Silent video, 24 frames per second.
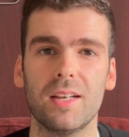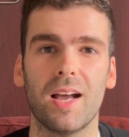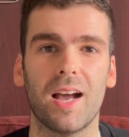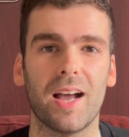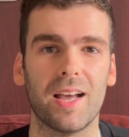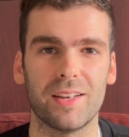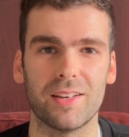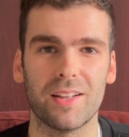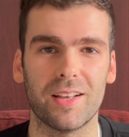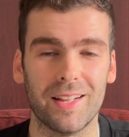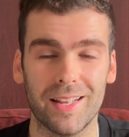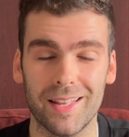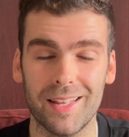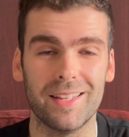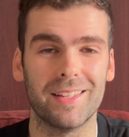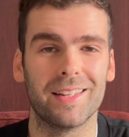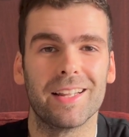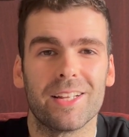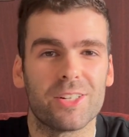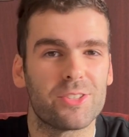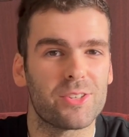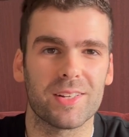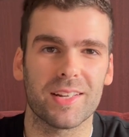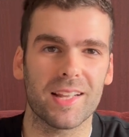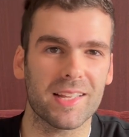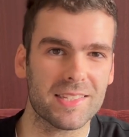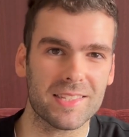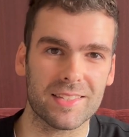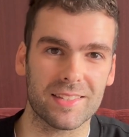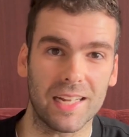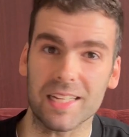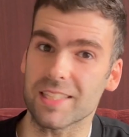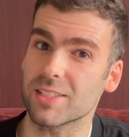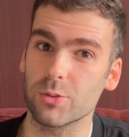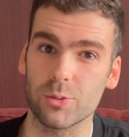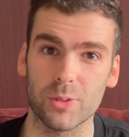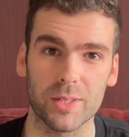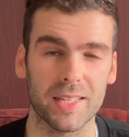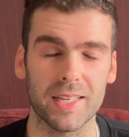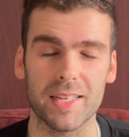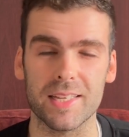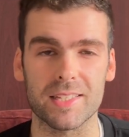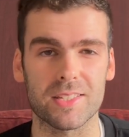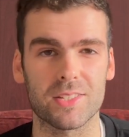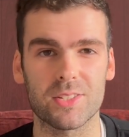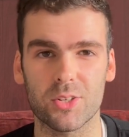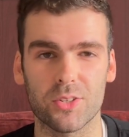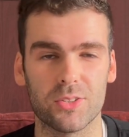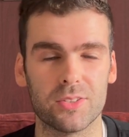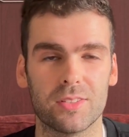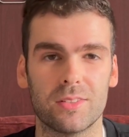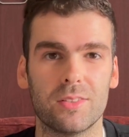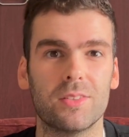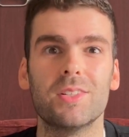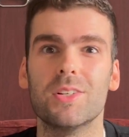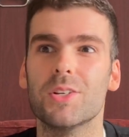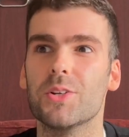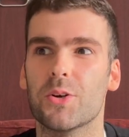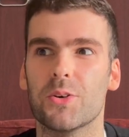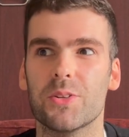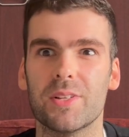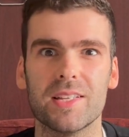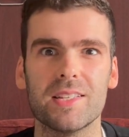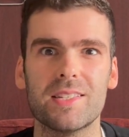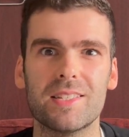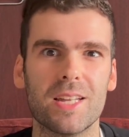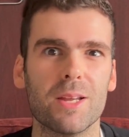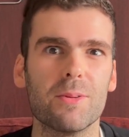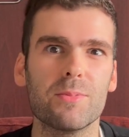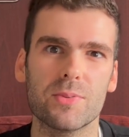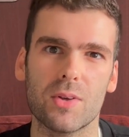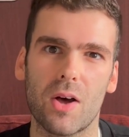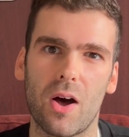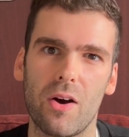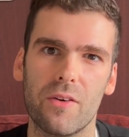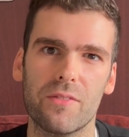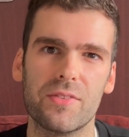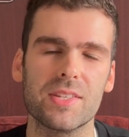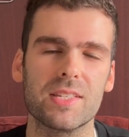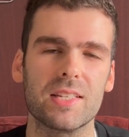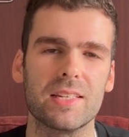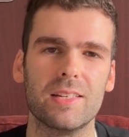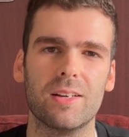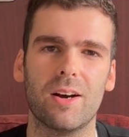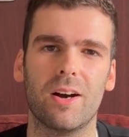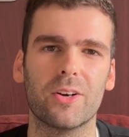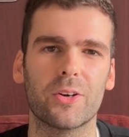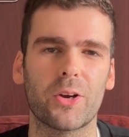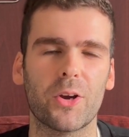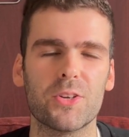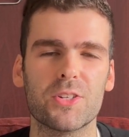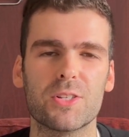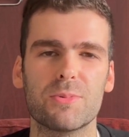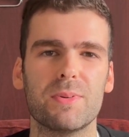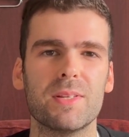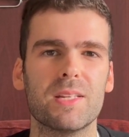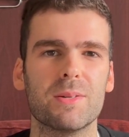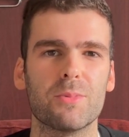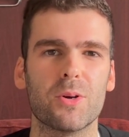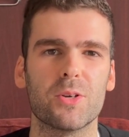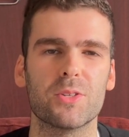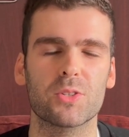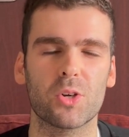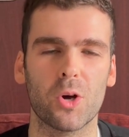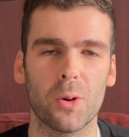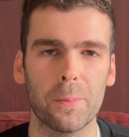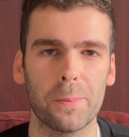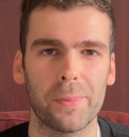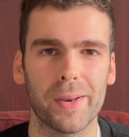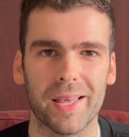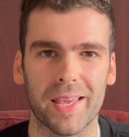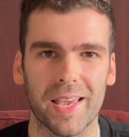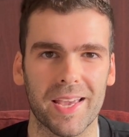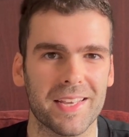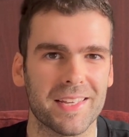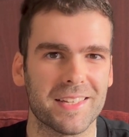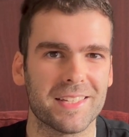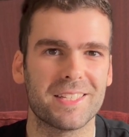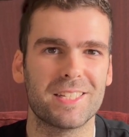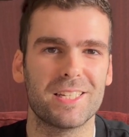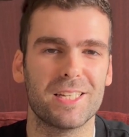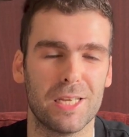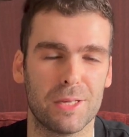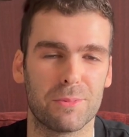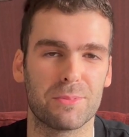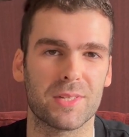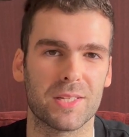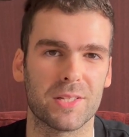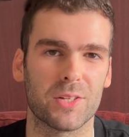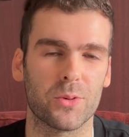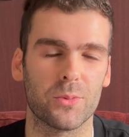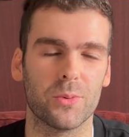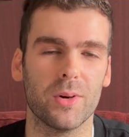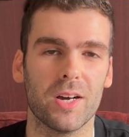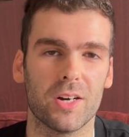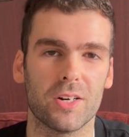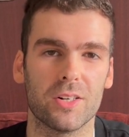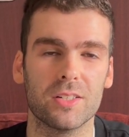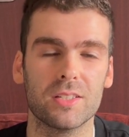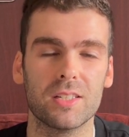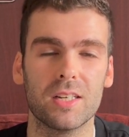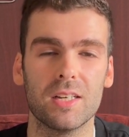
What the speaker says: And literally, that's all it is. So, these tips obviously aren't going to be the most complicated tips in the world.